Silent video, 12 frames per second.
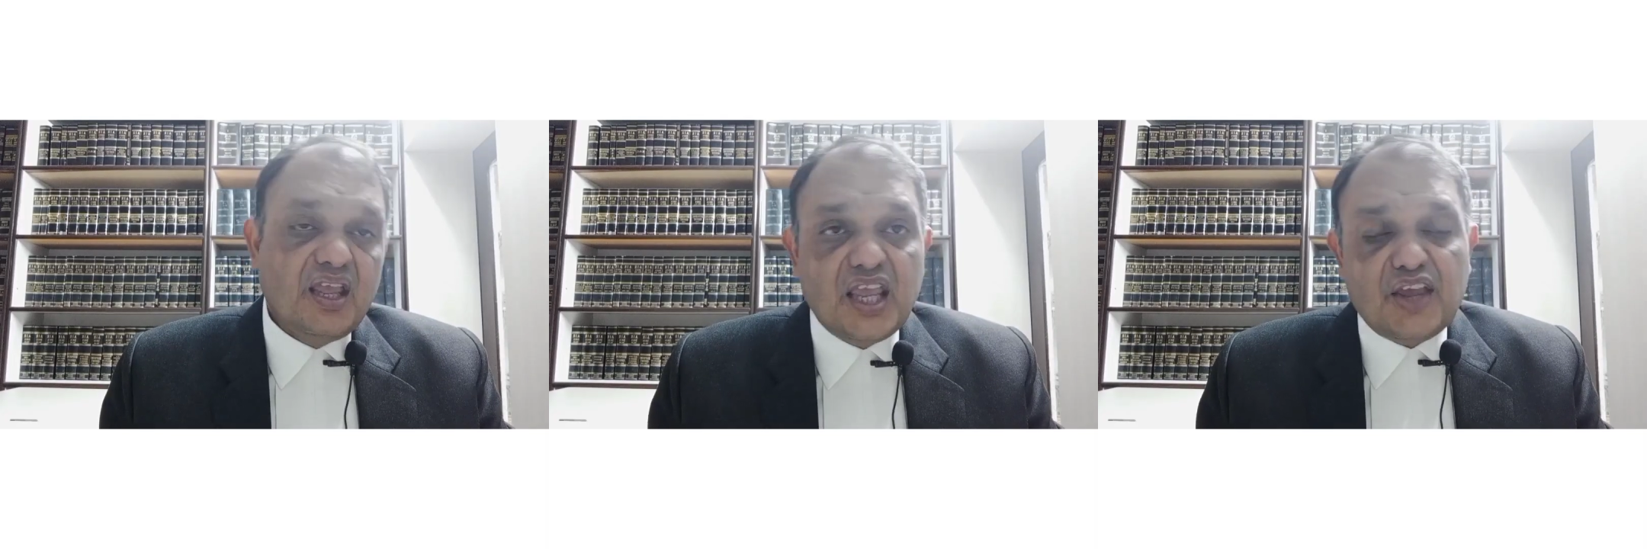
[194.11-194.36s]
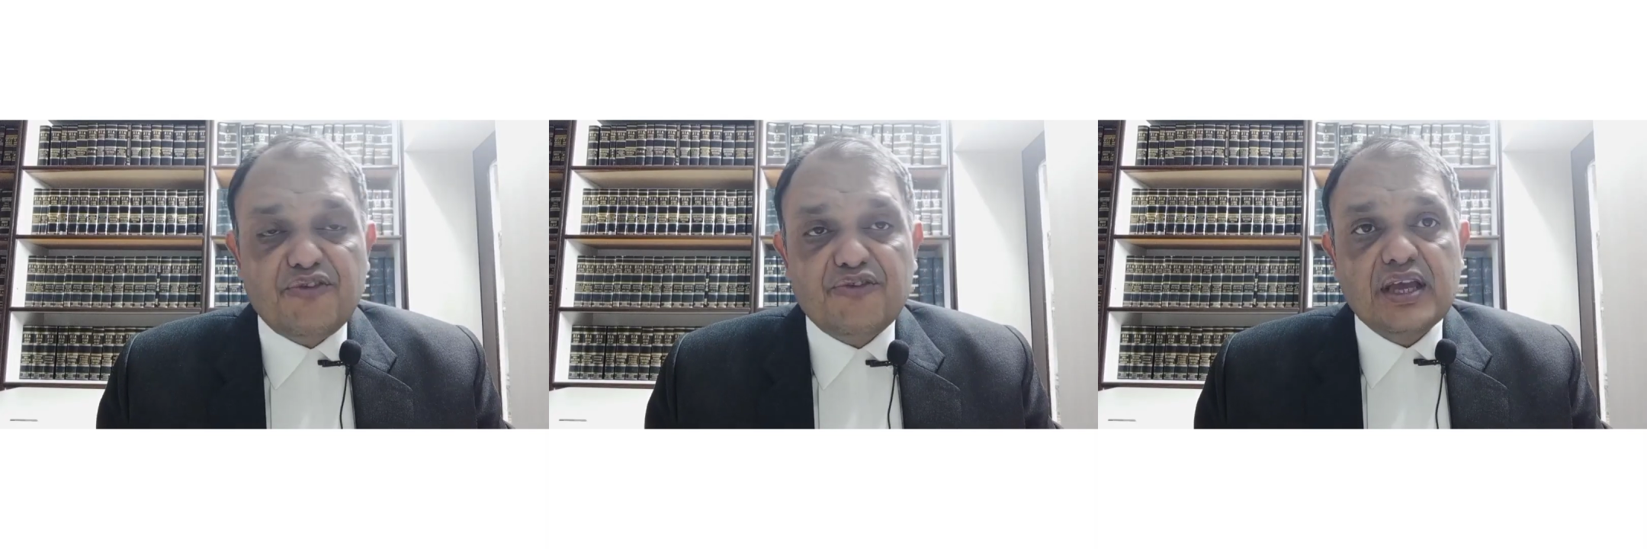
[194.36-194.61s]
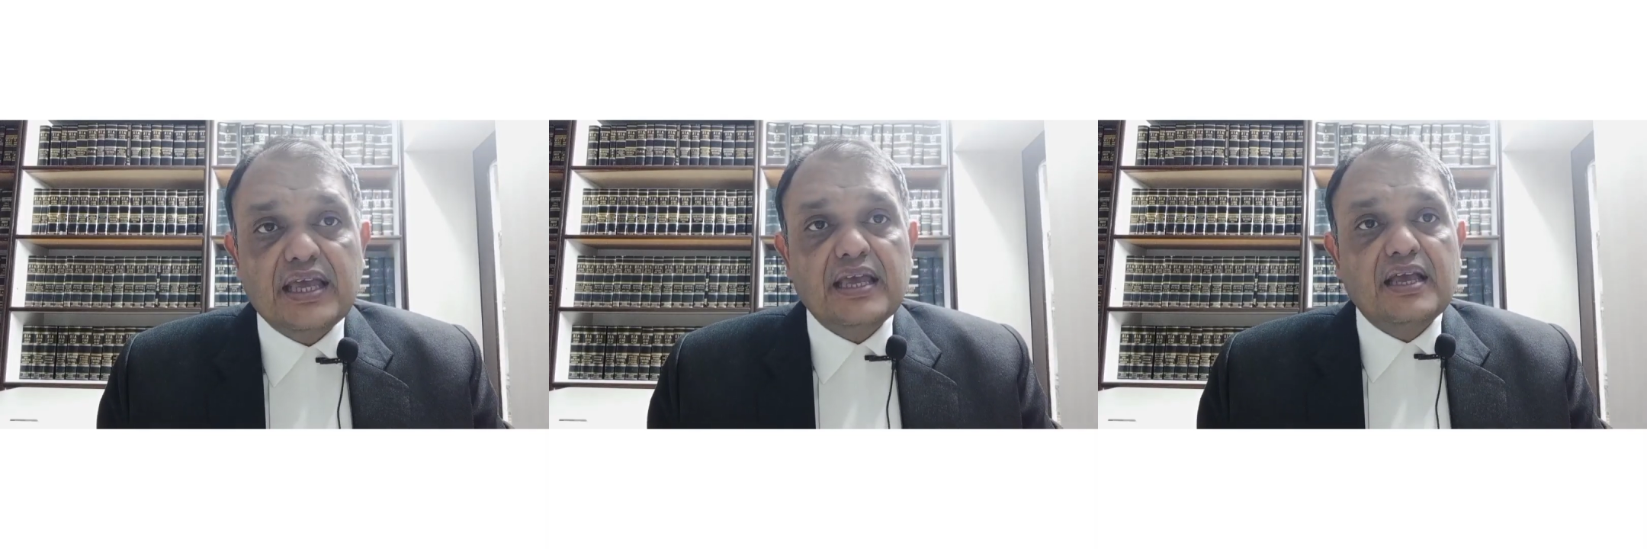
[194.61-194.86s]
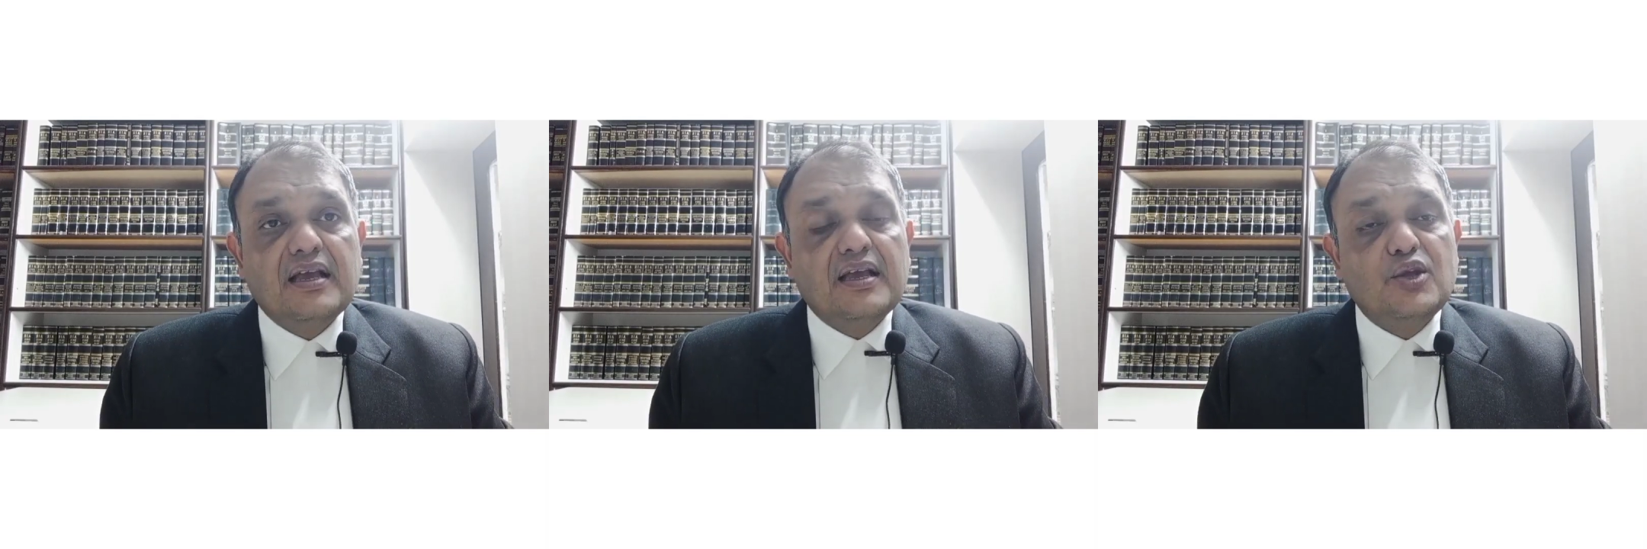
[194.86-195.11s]
If
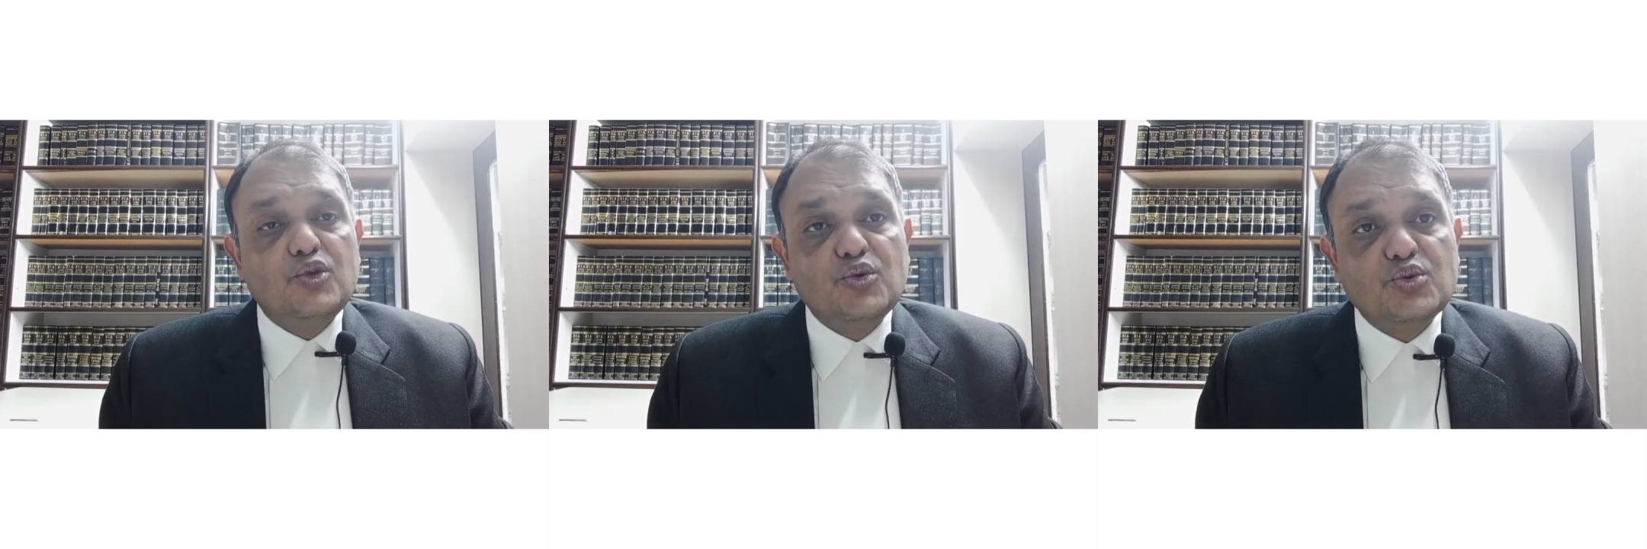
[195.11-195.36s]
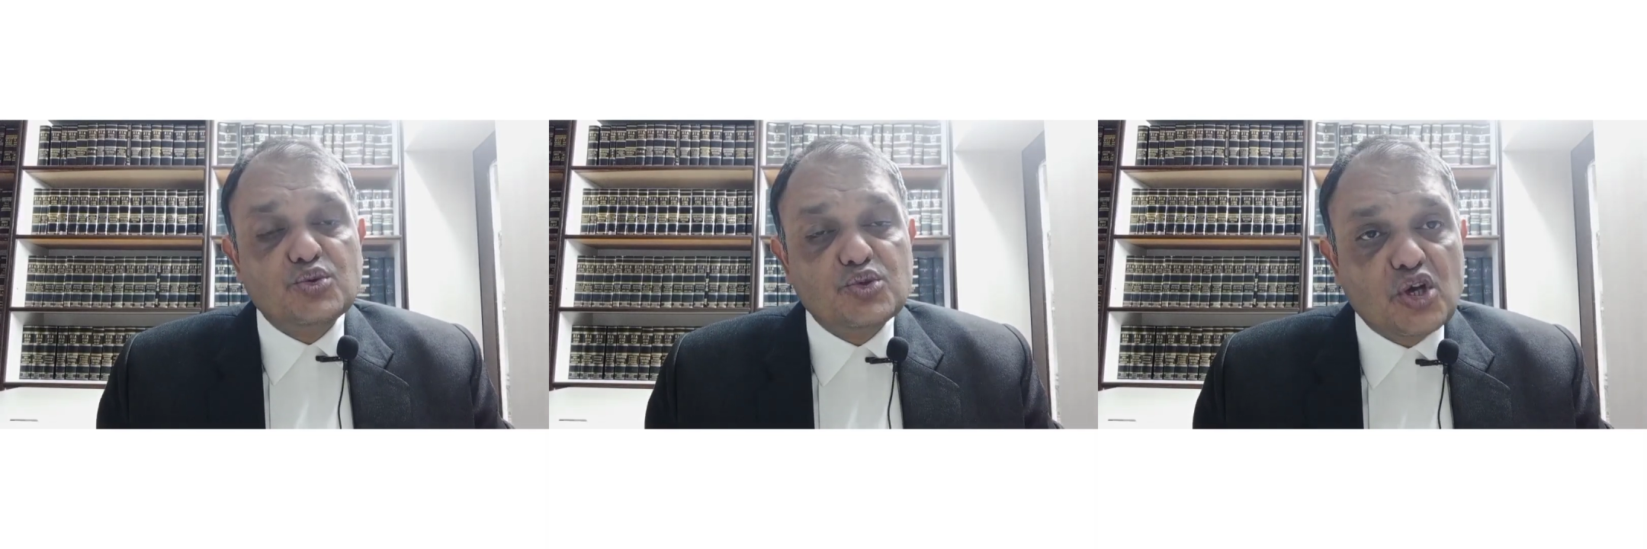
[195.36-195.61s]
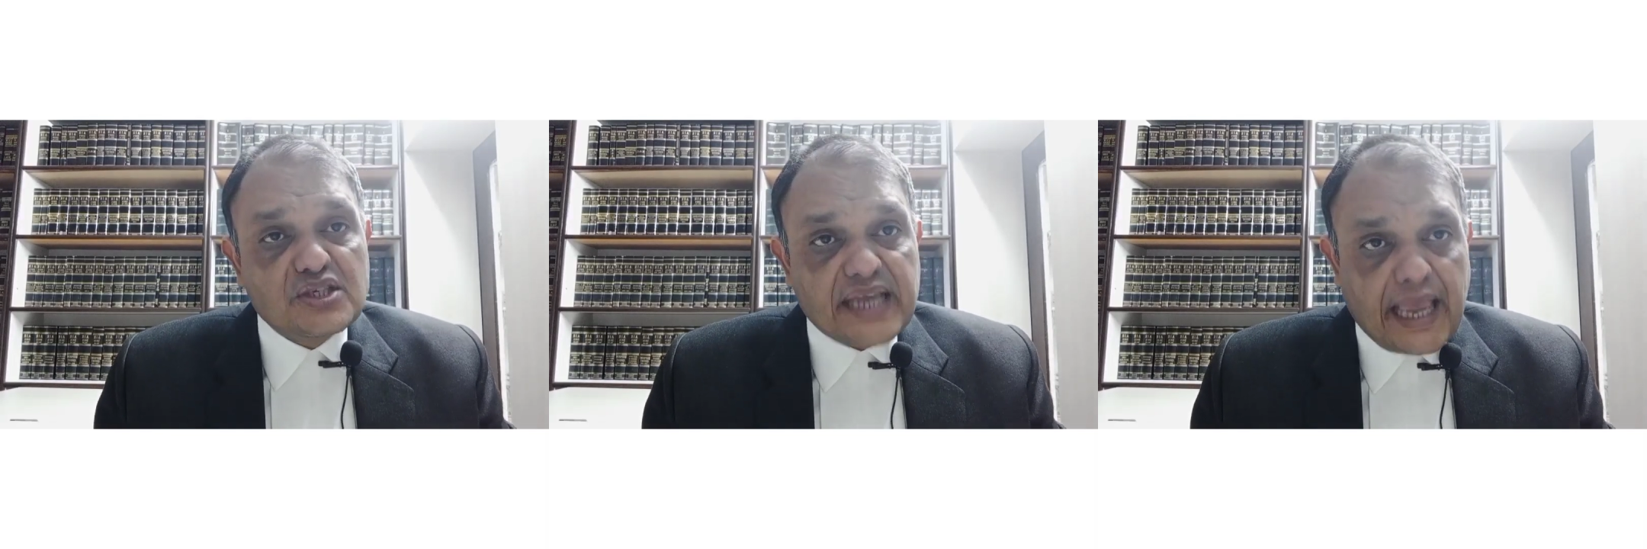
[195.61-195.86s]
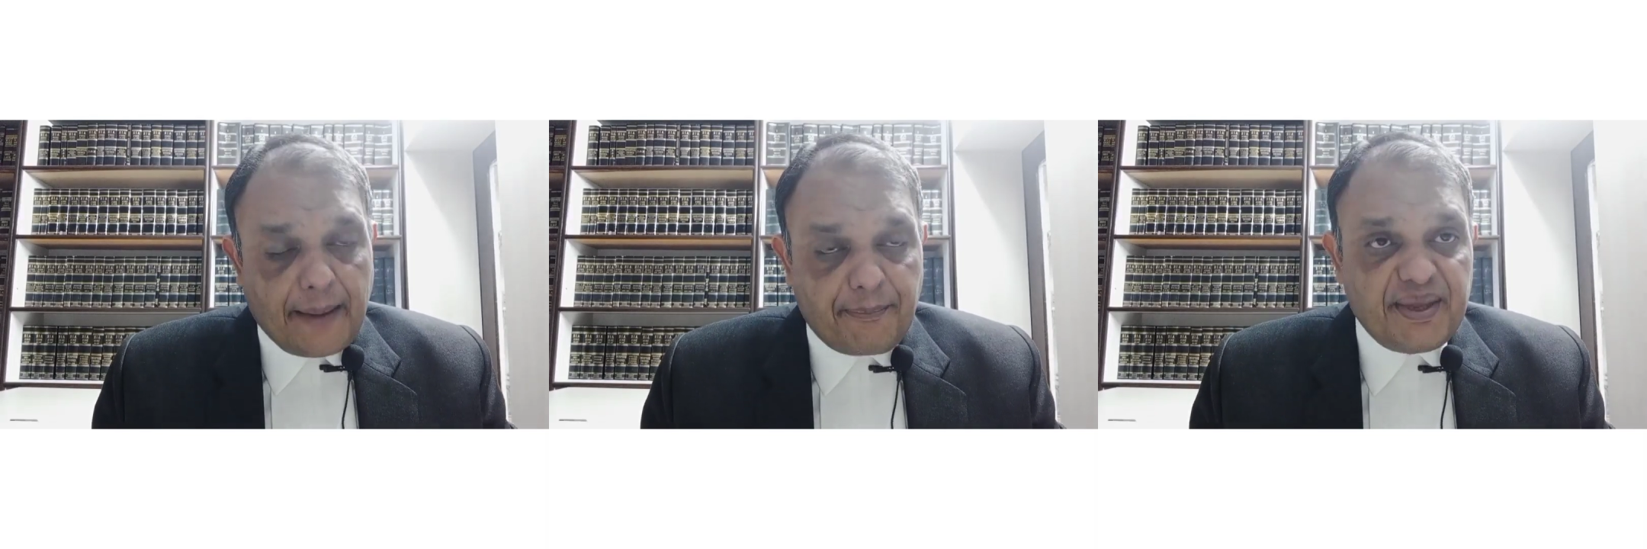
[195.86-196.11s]
you do not
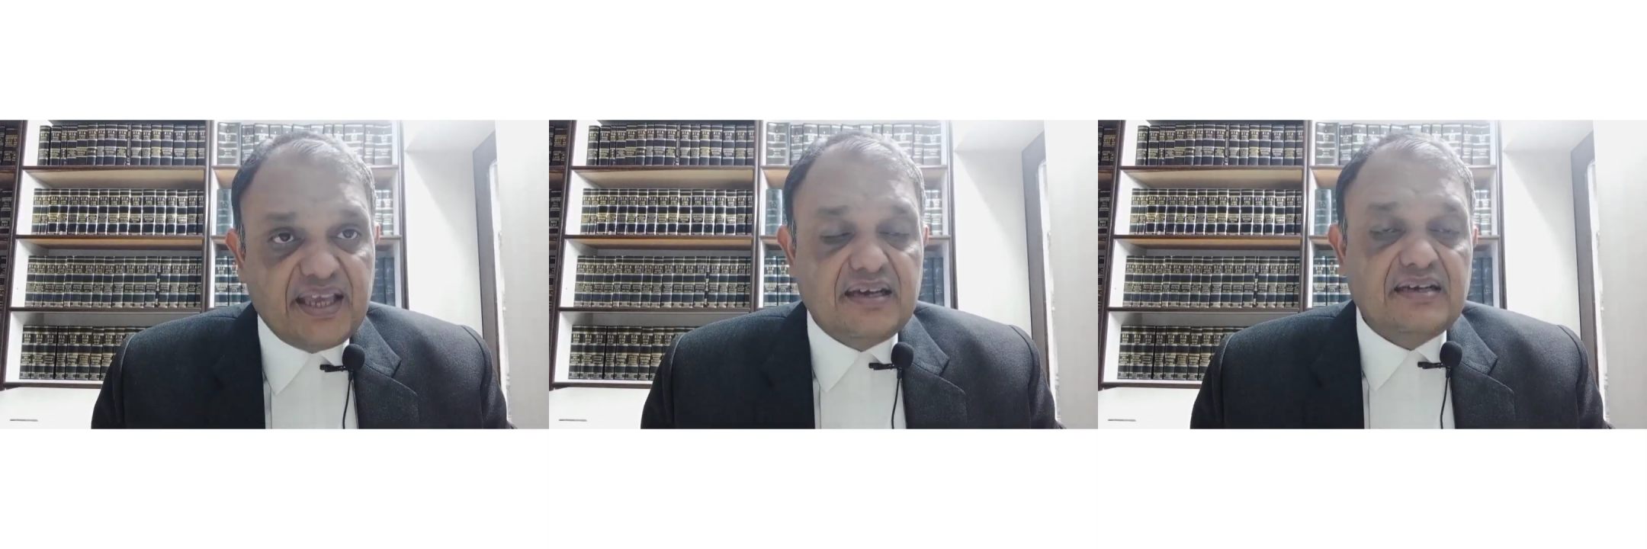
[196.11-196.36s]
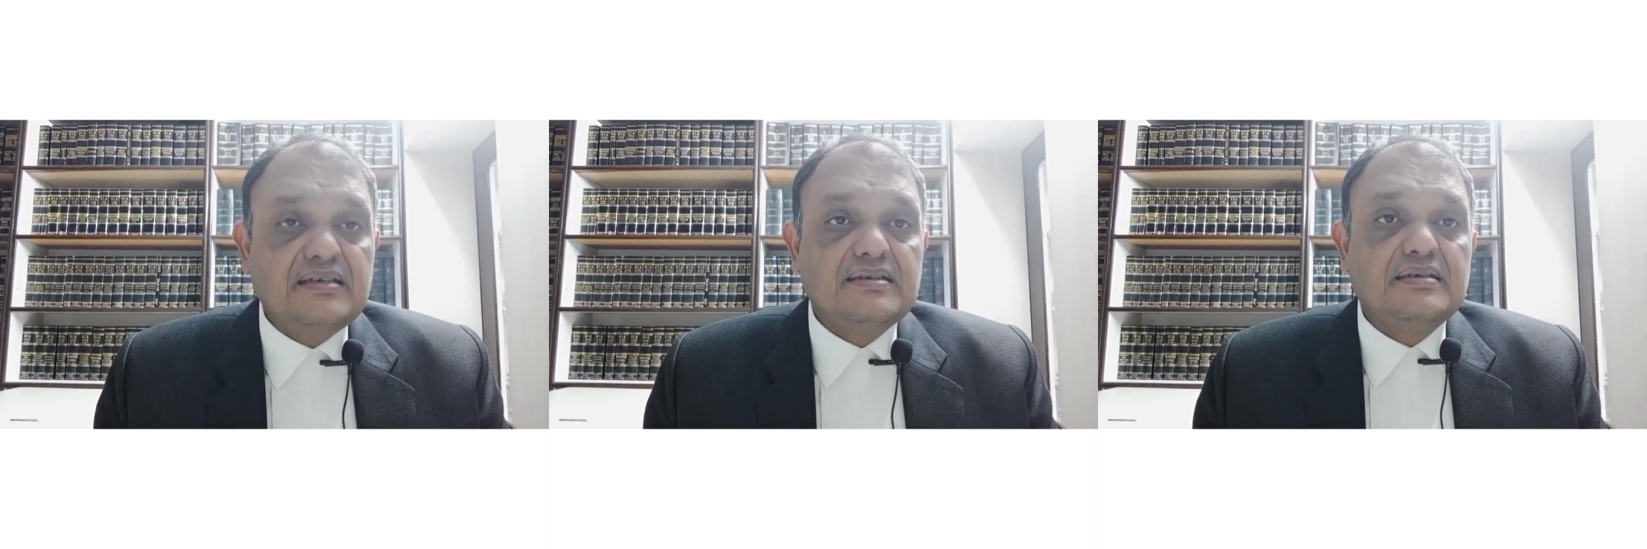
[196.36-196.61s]
appear